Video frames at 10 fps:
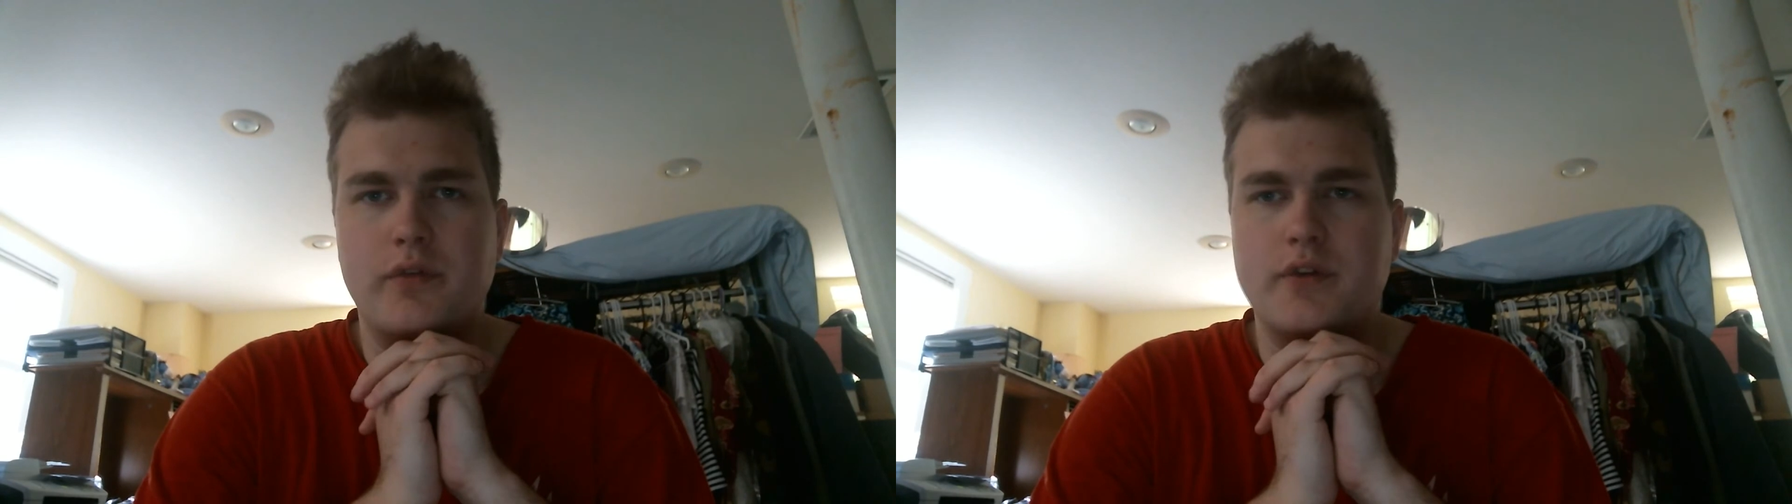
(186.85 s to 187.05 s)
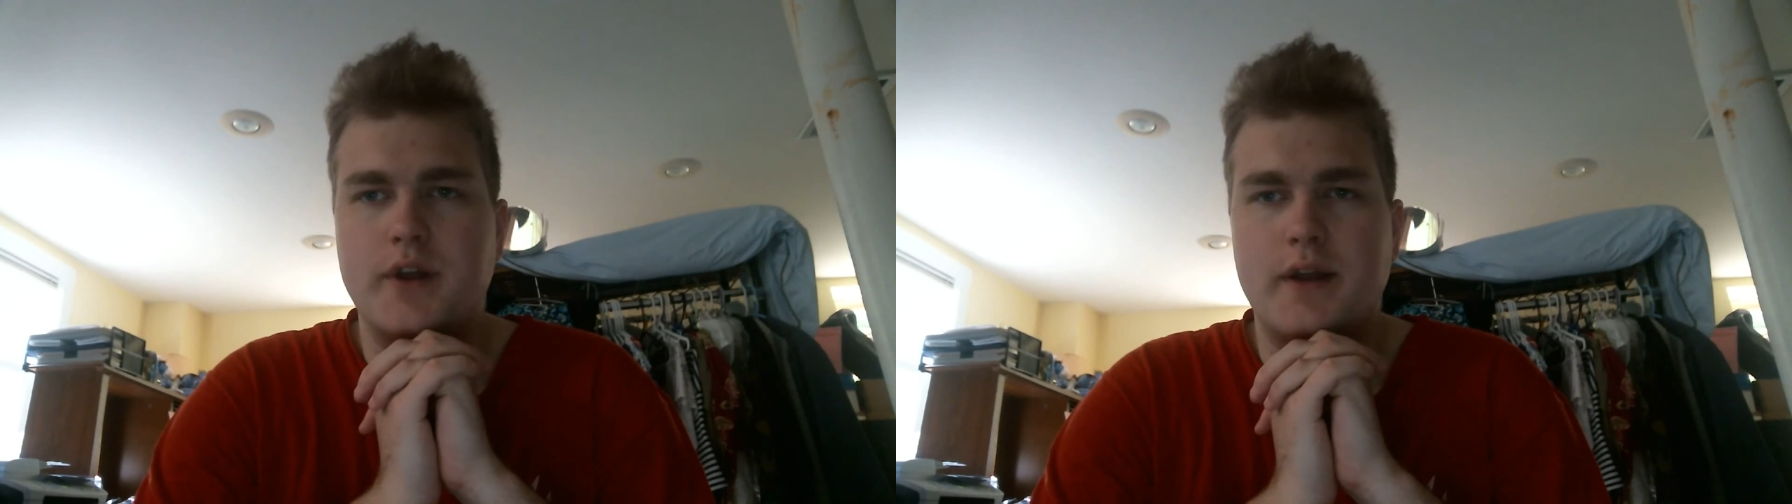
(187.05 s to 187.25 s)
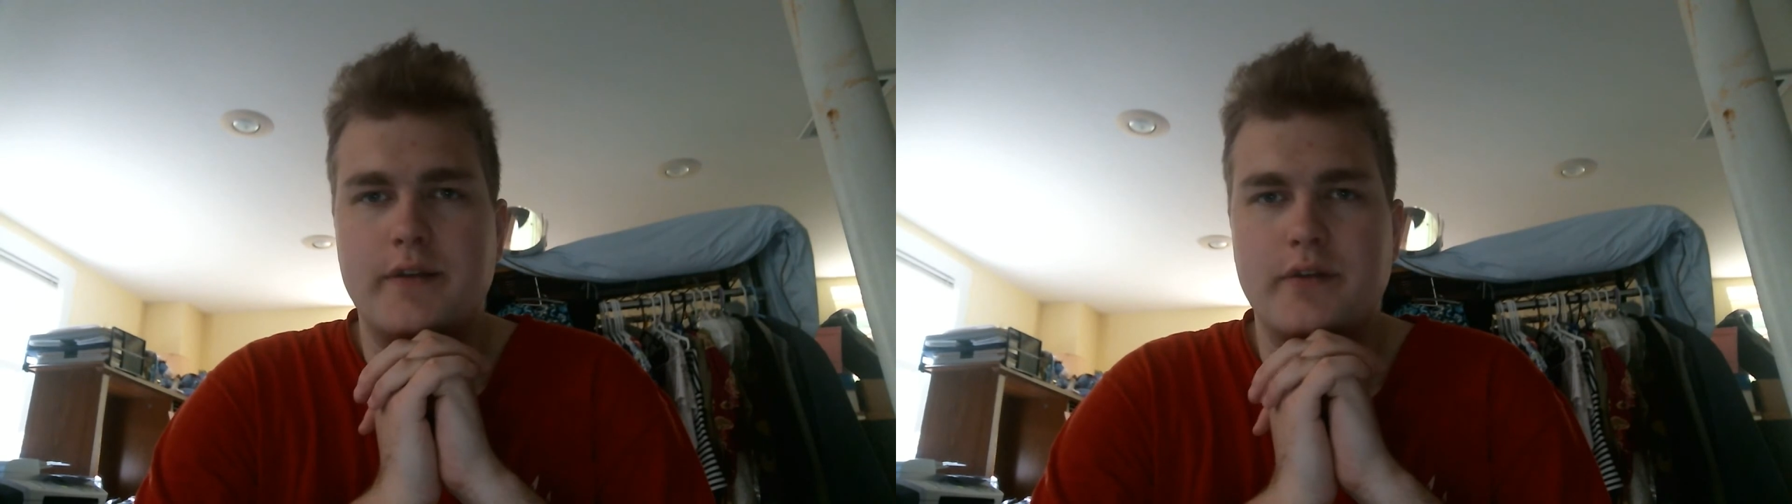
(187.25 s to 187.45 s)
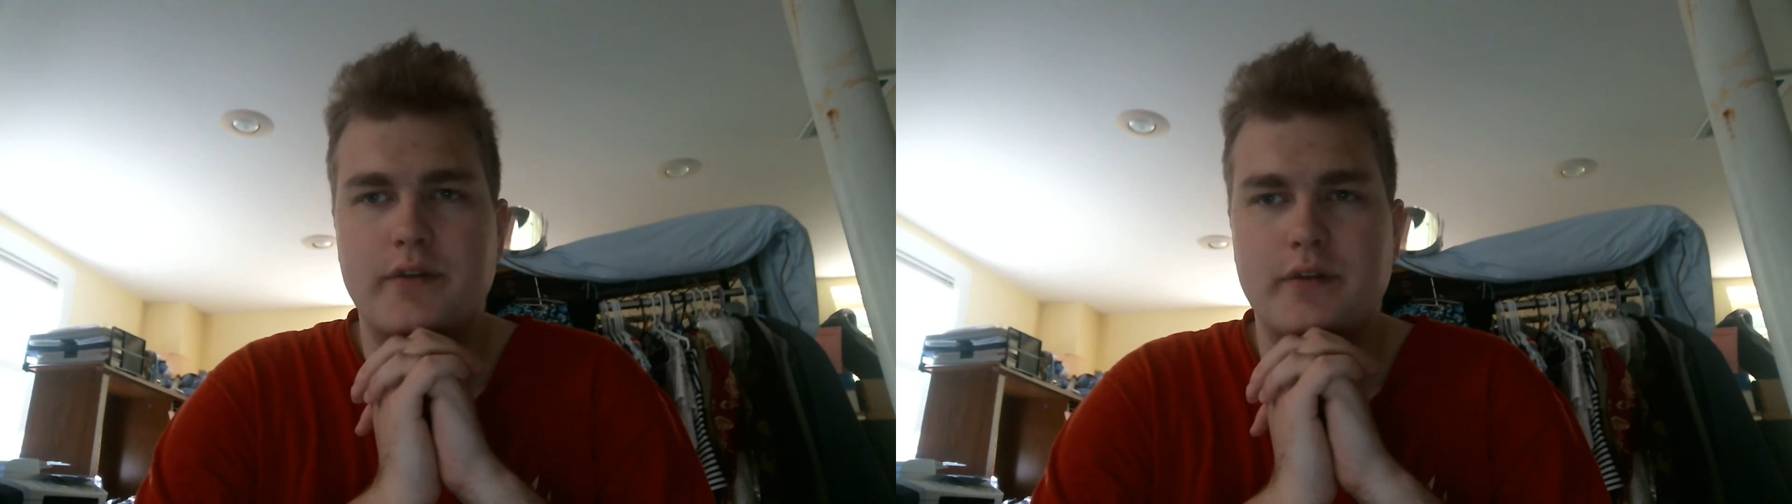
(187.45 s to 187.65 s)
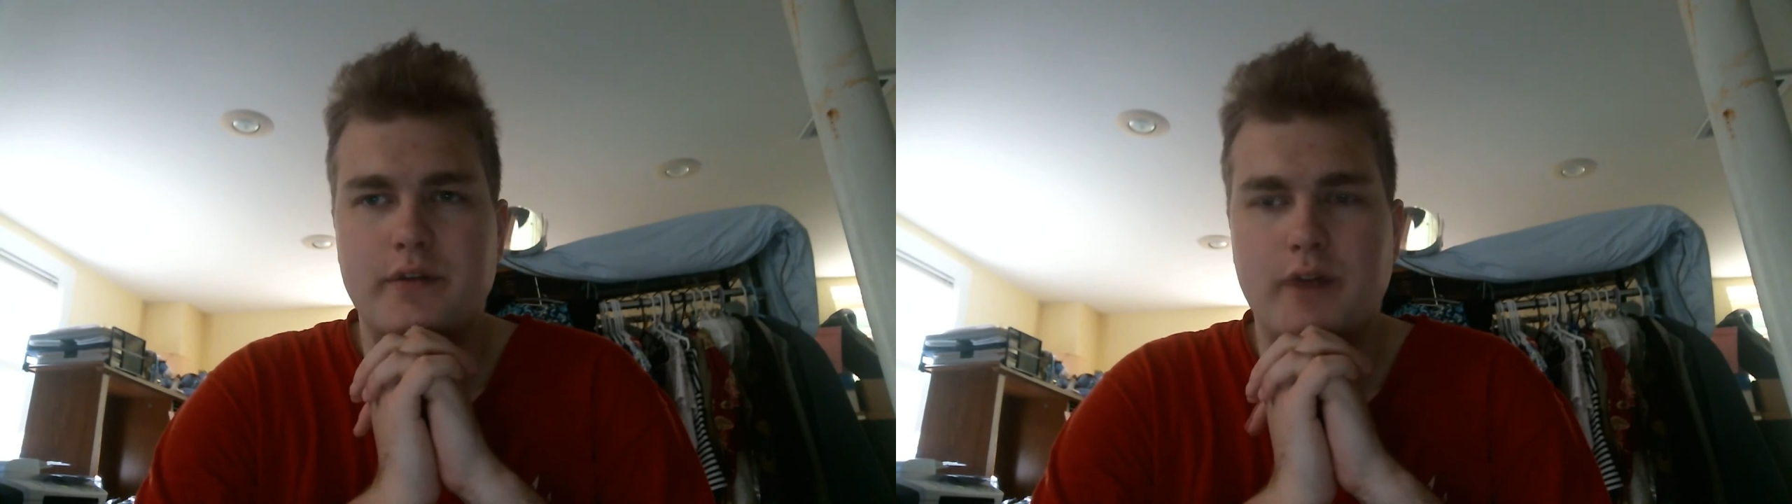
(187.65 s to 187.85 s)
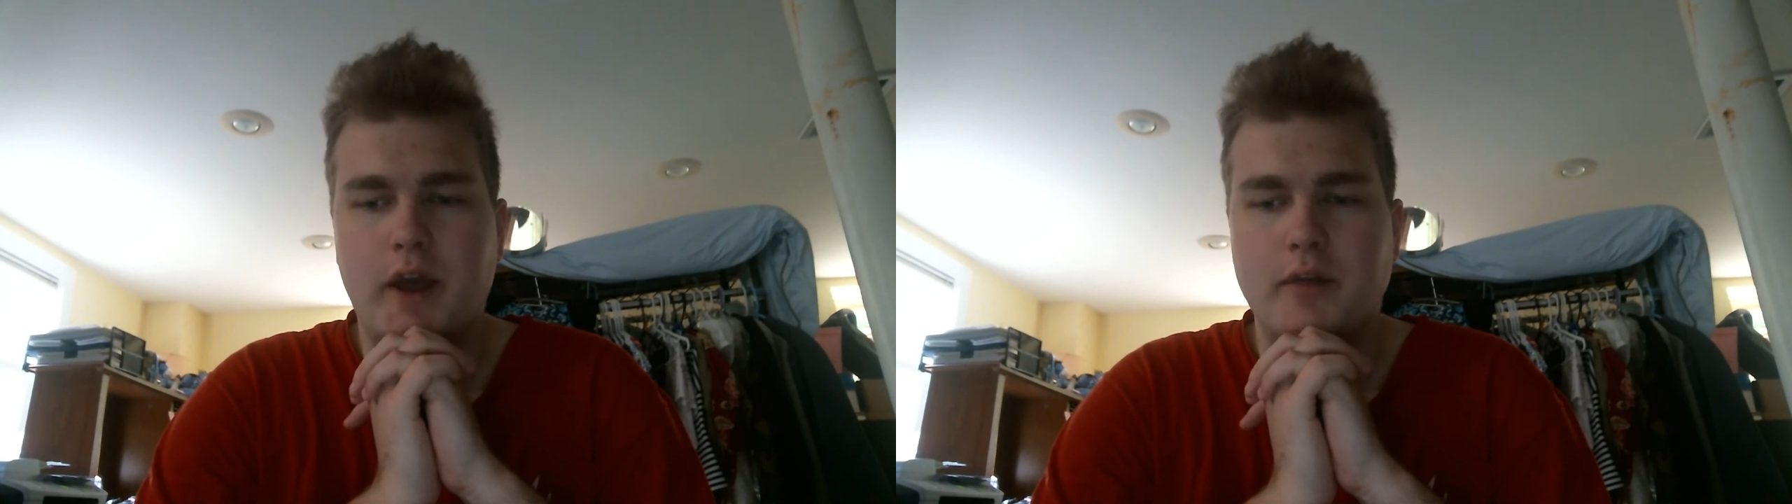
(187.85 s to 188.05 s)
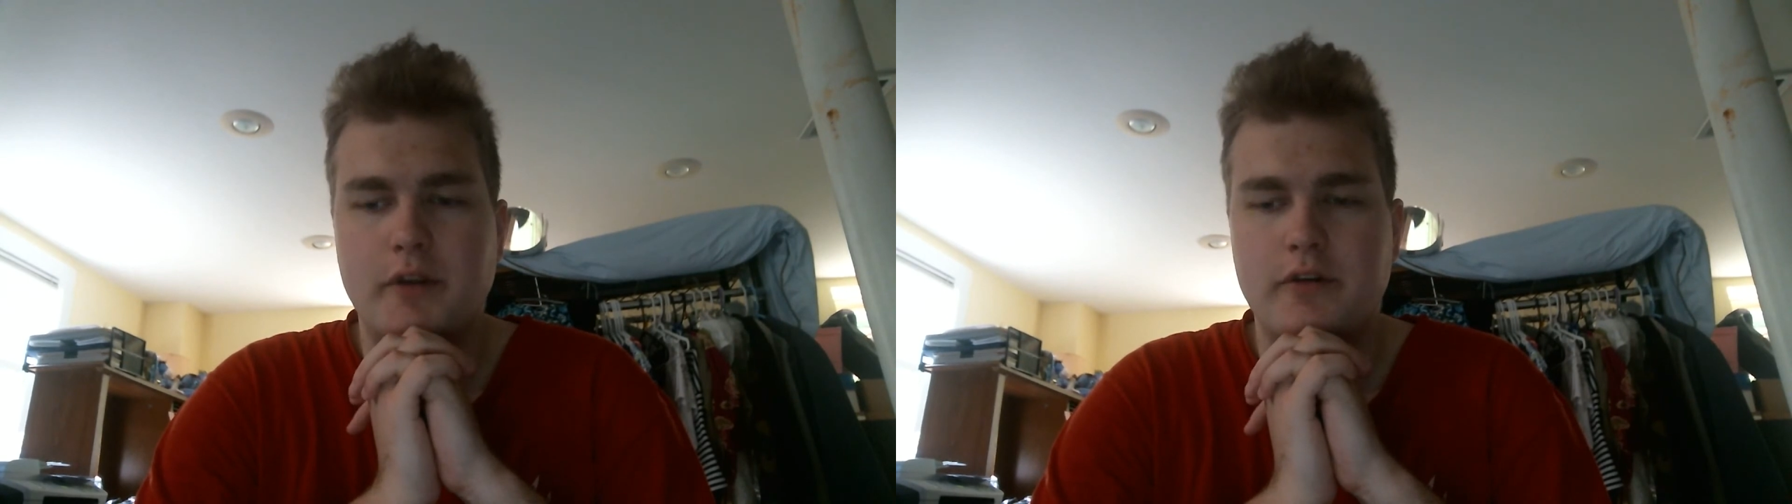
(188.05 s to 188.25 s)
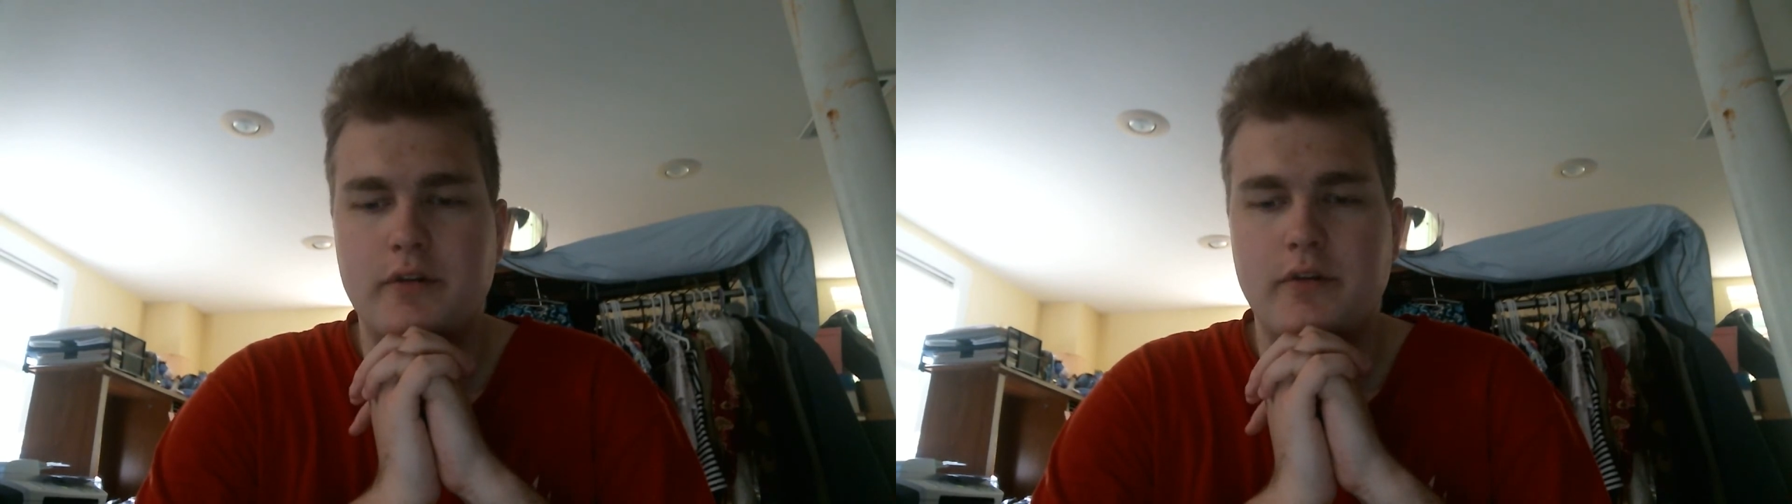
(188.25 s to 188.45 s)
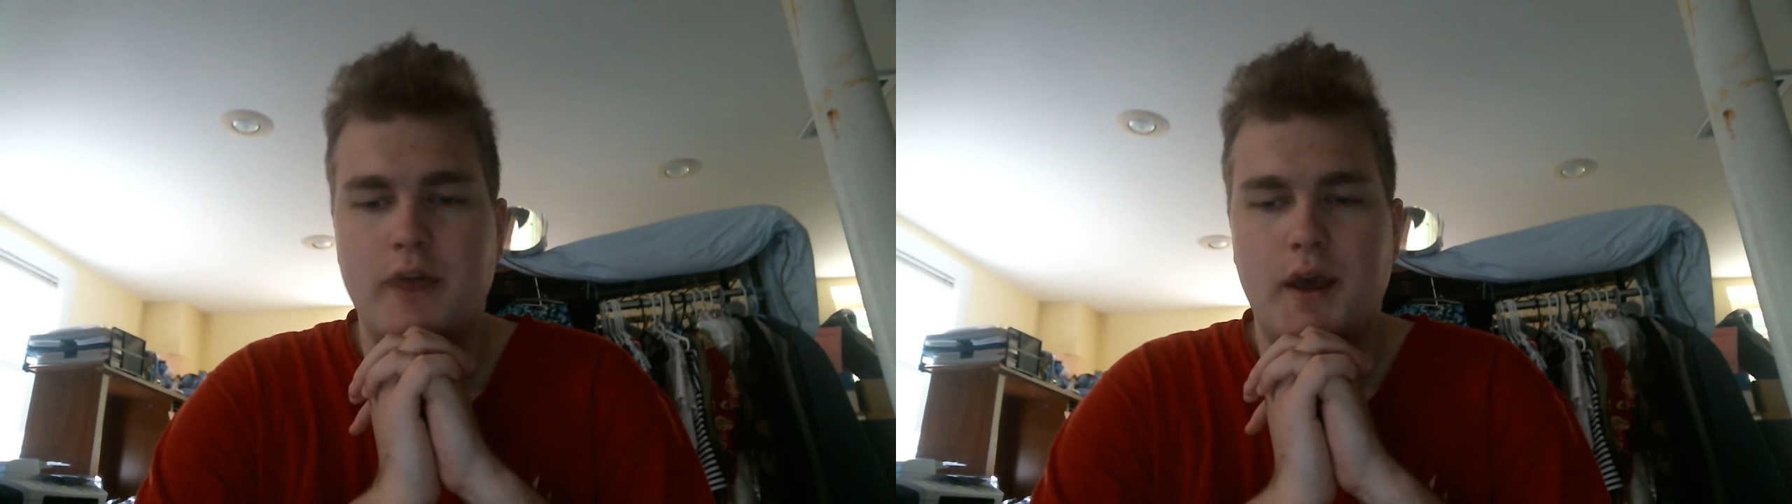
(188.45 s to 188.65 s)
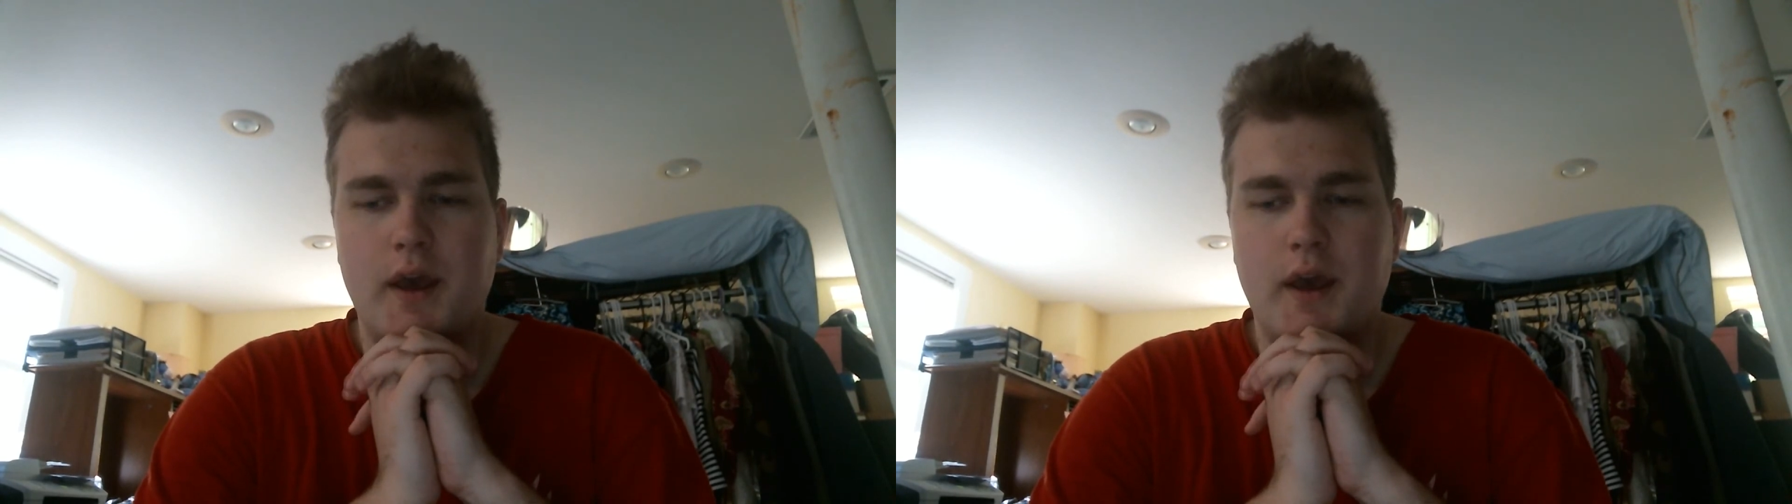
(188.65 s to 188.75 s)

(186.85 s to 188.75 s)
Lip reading: so they're not necessarily side missions.